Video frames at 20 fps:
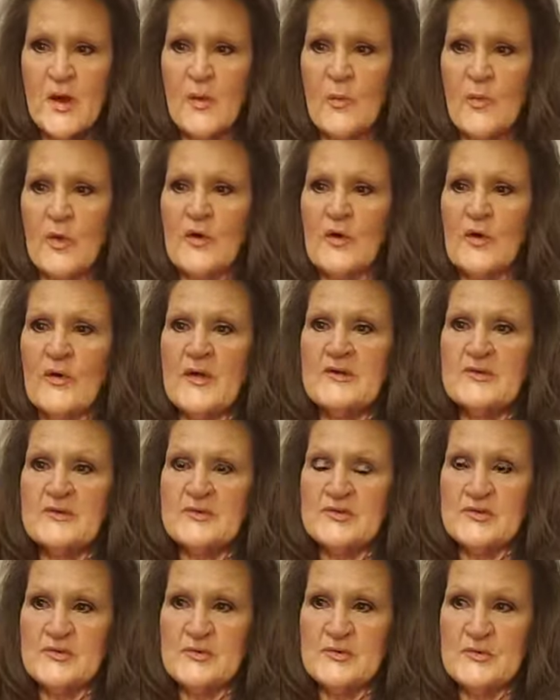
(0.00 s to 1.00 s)
We're going
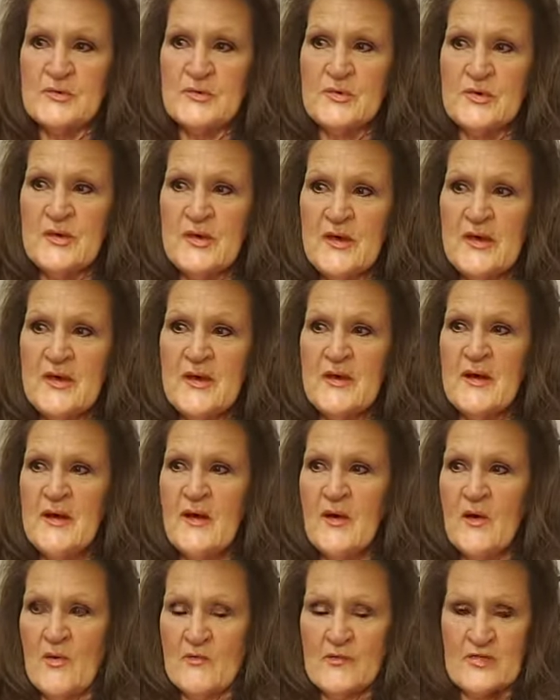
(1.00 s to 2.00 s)
to,
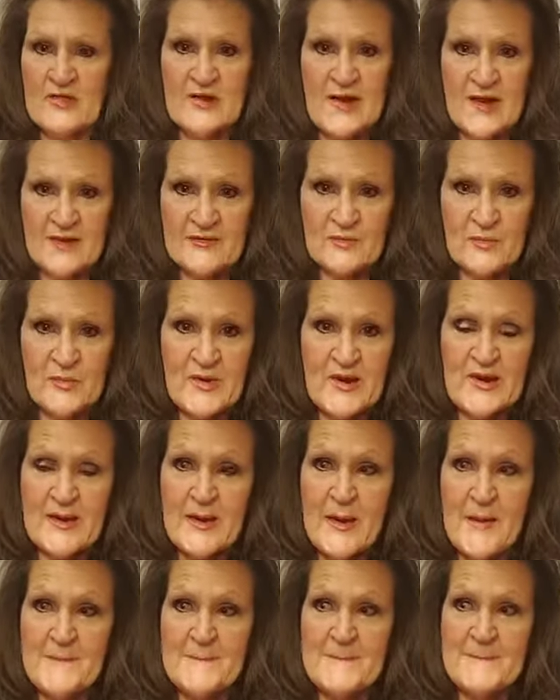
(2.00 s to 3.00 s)
over the next week,